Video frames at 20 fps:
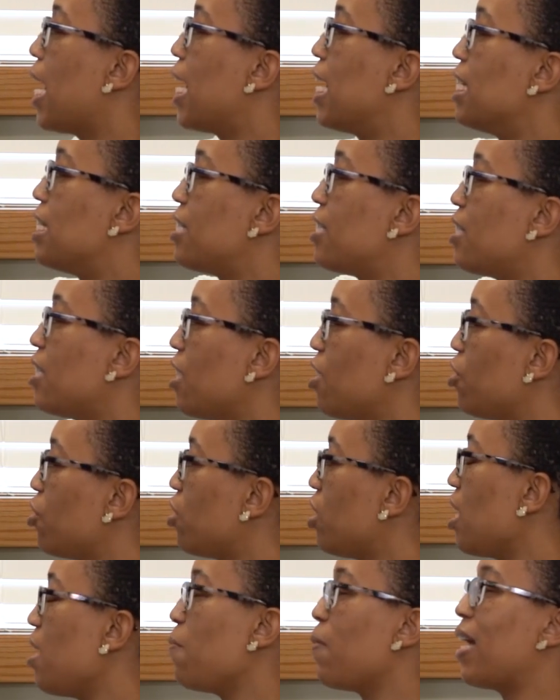
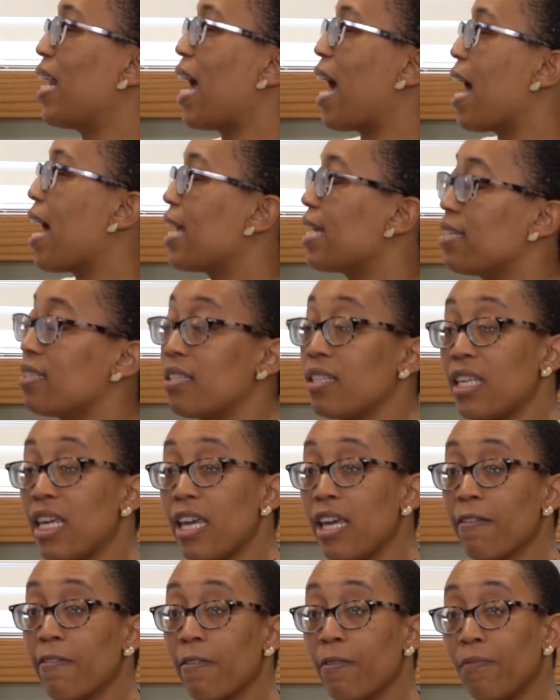Essentially what I
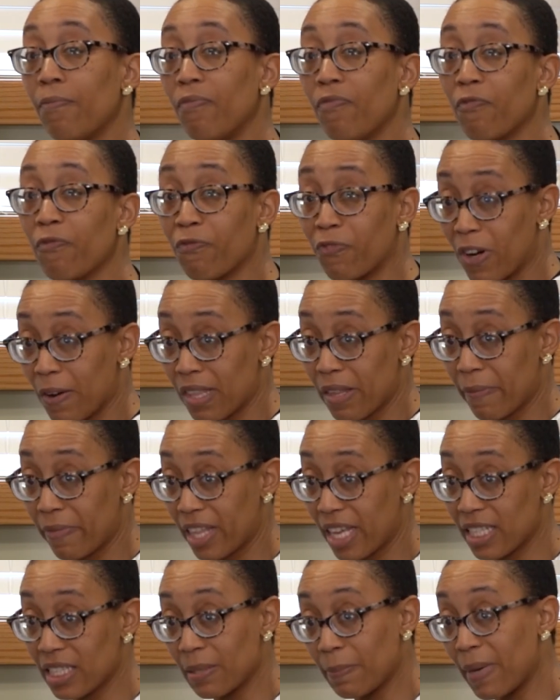see from
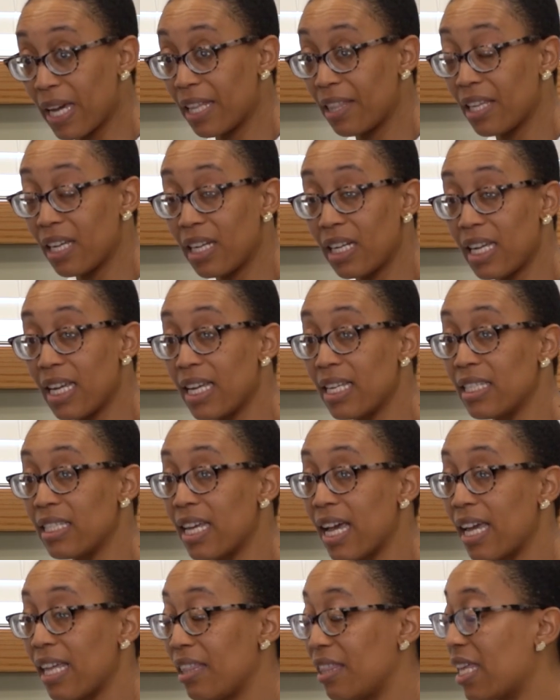this method is
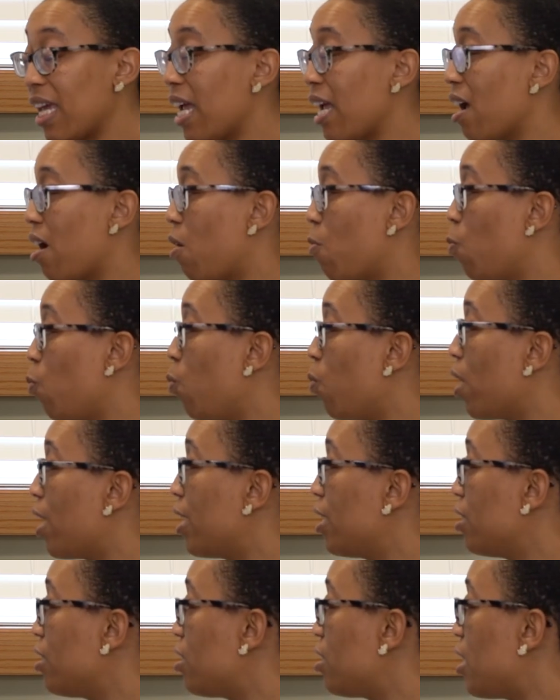that they
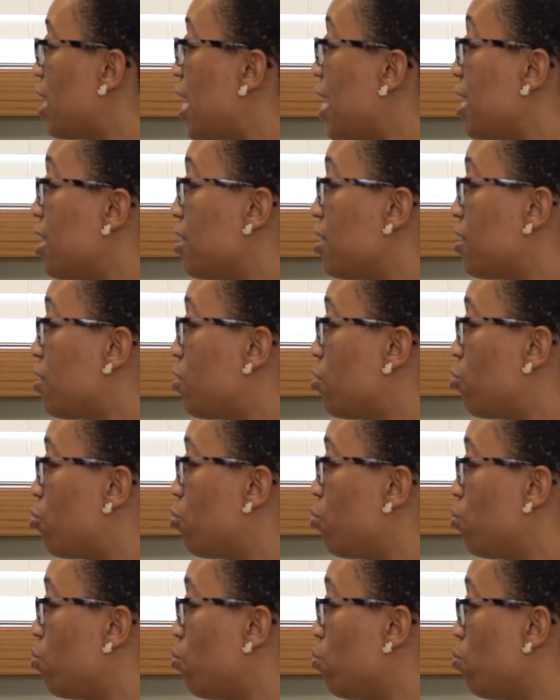want it
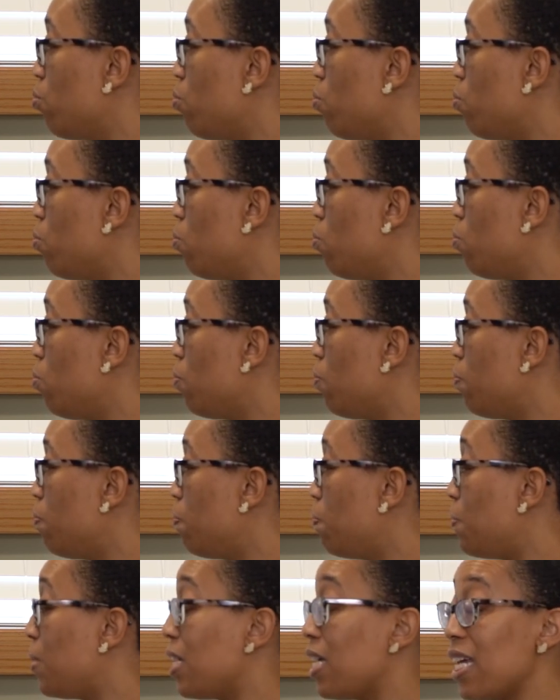to
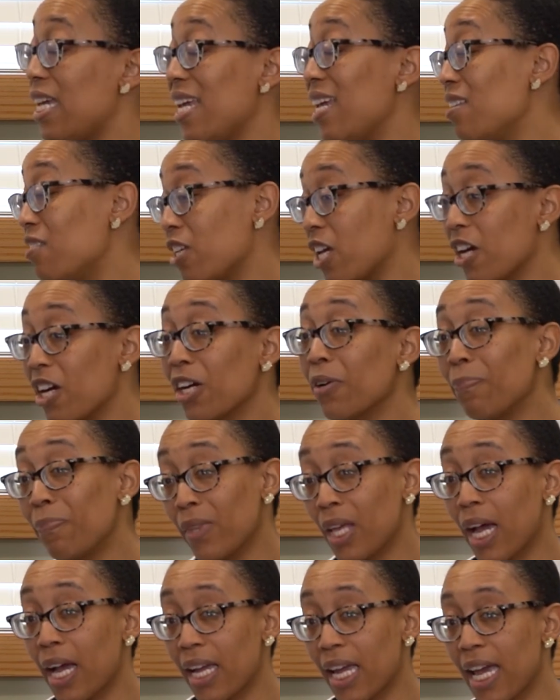be easier,
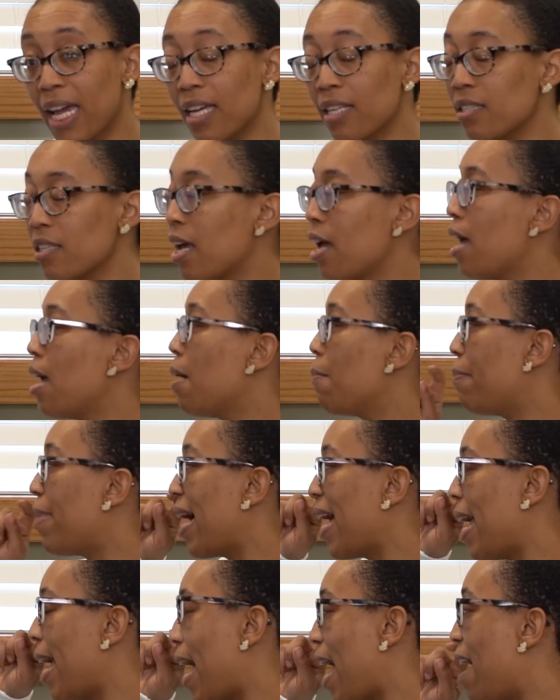I guess,
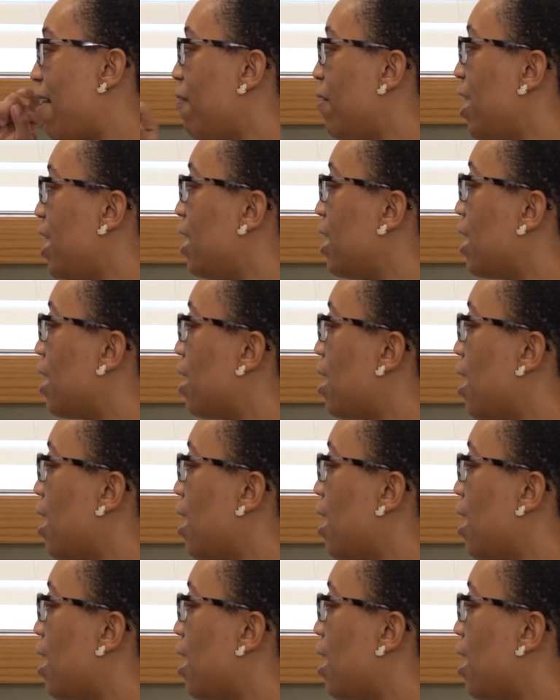by having